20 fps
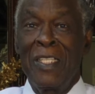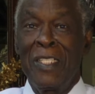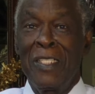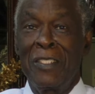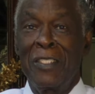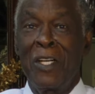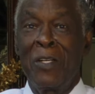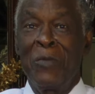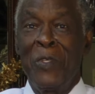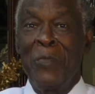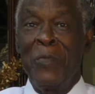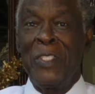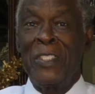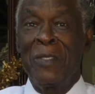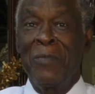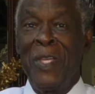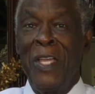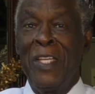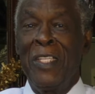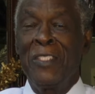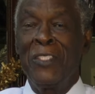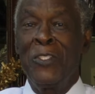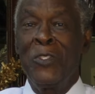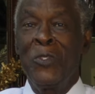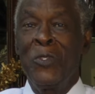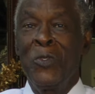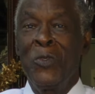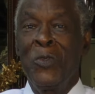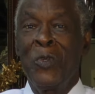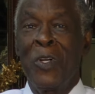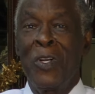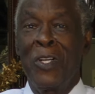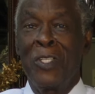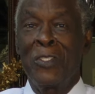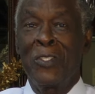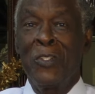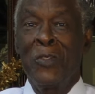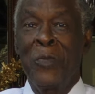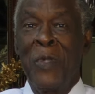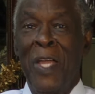He told me, Mr. Mays, you are
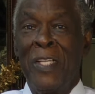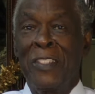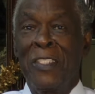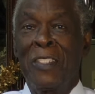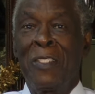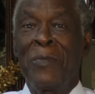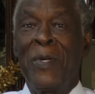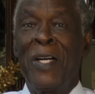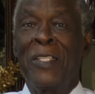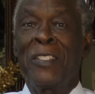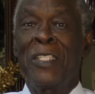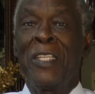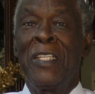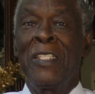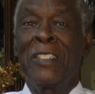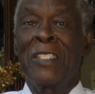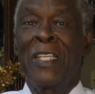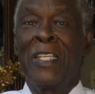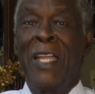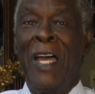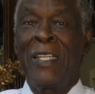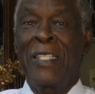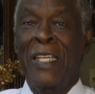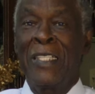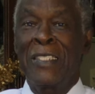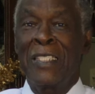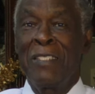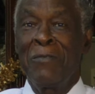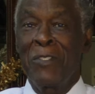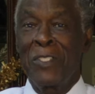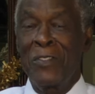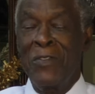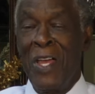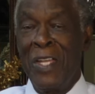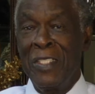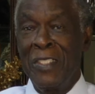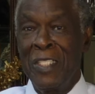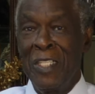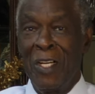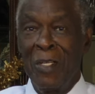too passionate about this. And I guess he was trying
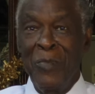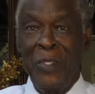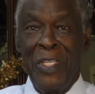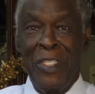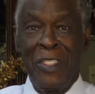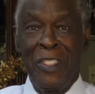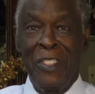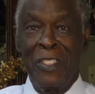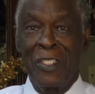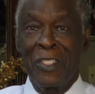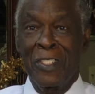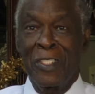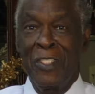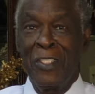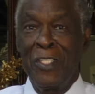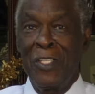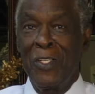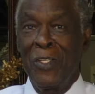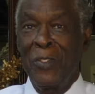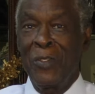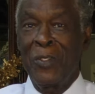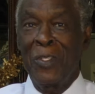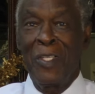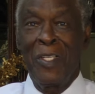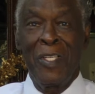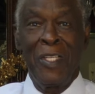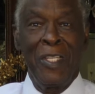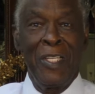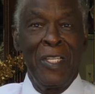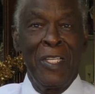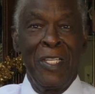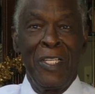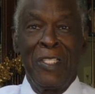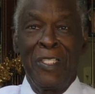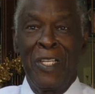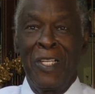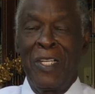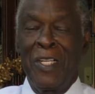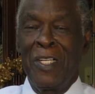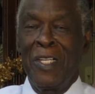to tell me, look, you're
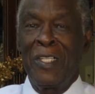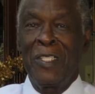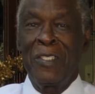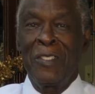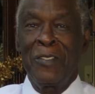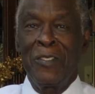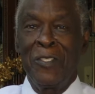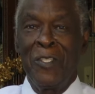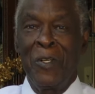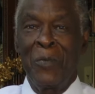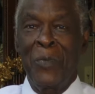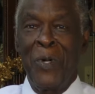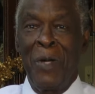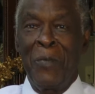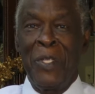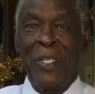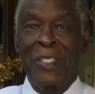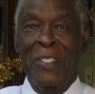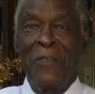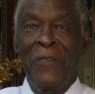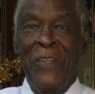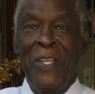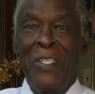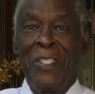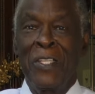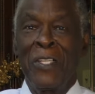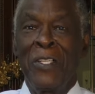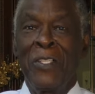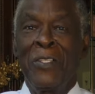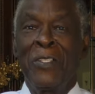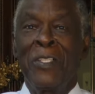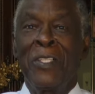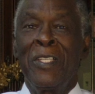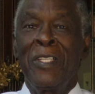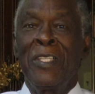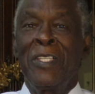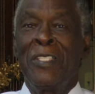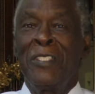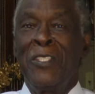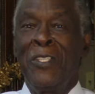a public defender.
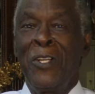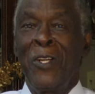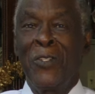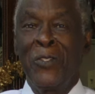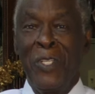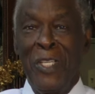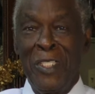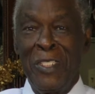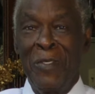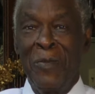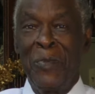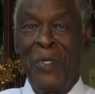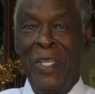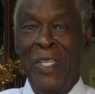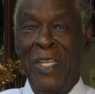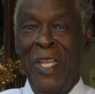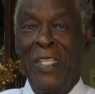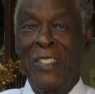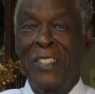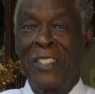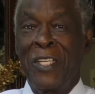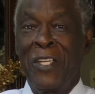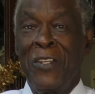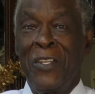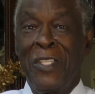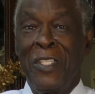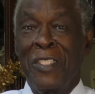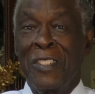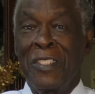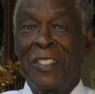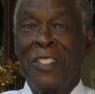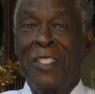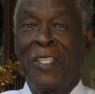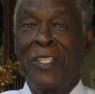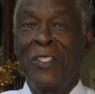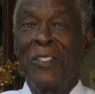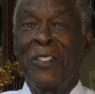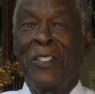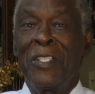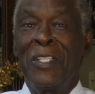You don't need to be that serious,
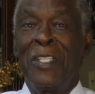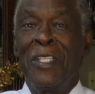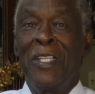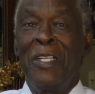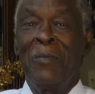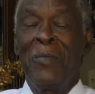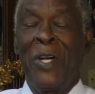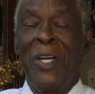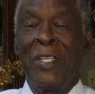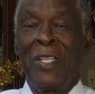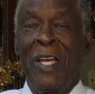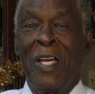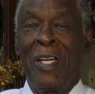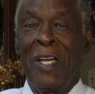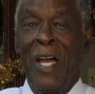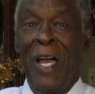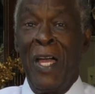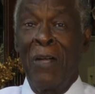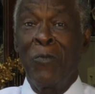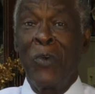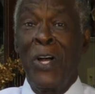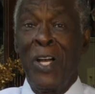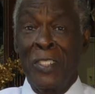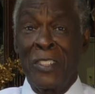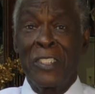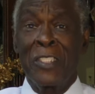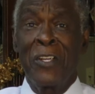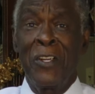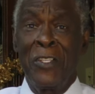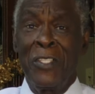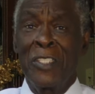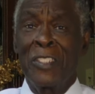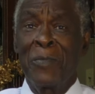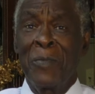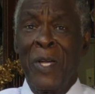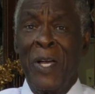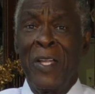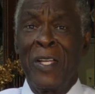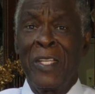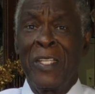But I was serious
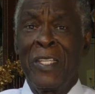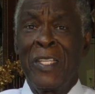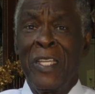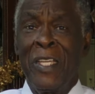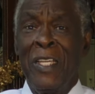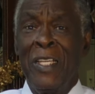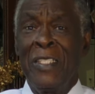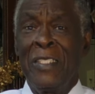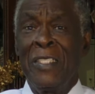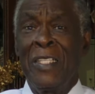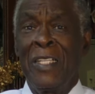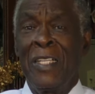about it. And